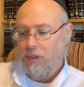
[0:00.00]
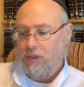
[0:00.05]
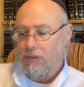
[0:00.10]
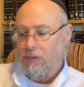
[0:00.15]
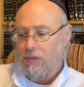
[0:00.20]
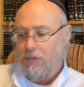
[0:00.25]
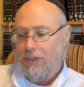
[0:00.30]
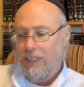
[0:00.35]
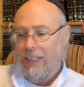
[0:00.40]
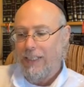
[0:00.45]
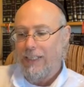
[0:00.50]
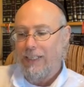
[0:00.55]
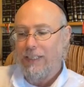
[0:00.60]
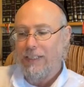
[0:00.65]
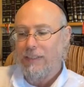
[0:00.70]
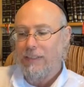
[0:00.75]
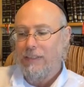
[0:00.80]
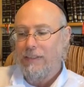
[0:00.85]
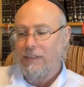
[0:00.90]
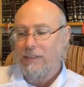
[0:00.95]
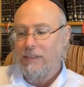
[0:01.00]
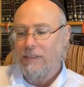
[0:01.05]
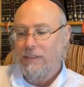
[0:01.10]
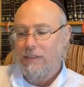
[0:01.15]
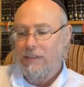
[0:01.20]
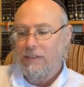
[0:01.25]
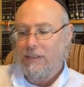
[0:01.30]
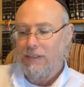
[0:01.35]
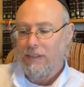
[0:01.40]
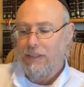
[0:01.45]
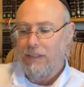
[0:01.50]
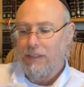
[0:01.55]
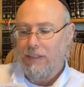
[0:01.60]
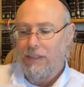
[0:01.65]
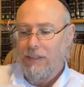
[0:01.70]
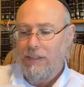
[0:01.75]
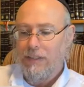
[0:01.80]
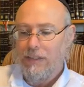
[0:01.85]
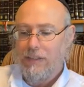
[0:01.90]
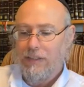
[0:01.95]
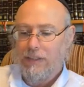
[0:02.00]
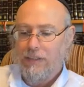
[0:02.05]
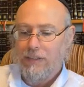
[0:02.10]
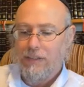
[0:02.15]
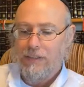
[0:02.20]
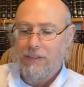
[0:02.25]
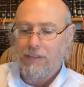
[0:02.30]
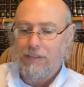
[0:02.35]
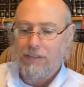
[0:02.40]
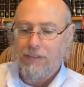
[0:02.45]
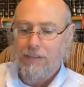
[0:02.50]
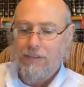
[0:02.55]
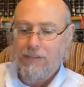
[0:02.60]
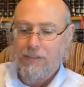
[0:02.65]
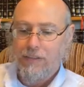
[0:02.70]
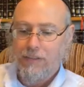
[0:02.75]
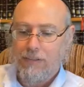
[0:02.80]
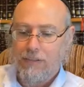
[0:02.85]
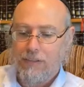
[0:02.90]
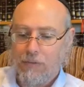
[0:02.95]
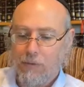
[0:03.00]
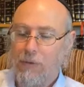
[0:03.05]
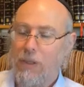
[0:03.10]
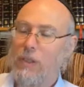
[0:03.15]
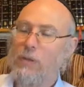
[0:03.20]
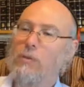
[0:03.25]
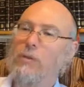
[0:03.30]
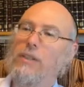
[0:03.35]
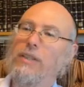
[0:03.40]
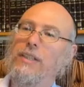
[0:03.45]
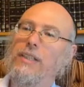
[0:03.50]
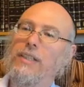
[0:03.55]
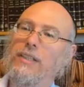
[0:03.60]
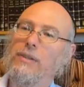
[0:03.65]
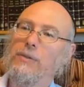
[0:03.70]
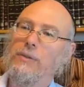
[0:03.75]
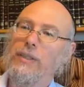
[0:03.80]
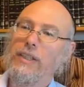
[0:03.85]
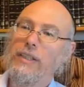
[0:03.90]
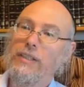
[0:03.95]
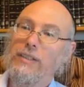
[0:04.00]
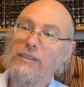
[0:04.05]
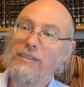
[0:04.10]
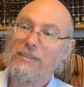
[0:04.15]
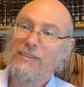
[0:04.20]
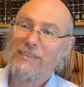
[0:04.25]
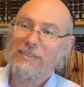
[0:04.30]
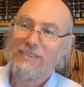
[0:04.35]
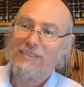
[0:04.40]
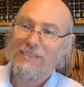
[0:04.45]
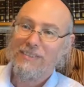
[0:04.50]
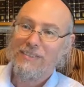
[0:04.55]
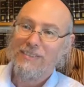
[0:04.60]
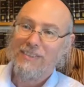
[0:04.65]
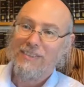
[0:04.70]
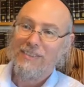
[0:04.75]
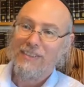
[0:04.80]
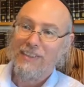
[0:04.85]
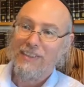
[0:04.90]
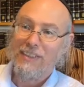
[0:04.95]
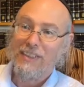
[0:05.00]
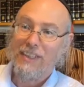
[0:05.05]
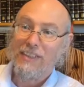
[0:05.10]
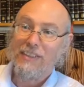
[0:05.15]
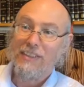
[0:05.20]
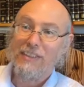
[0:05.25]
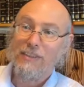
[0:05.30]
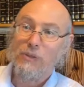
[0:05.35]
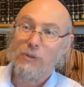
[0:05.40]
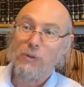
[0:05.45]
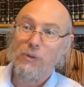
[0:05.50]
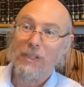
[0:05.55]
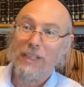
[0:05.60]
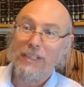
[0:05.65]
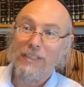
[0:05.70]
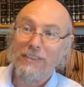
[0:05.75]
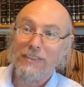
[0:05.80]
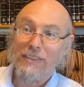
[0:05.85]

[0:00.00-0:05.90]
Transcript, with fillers: So that is the wrong one. That's Ray. I started too late.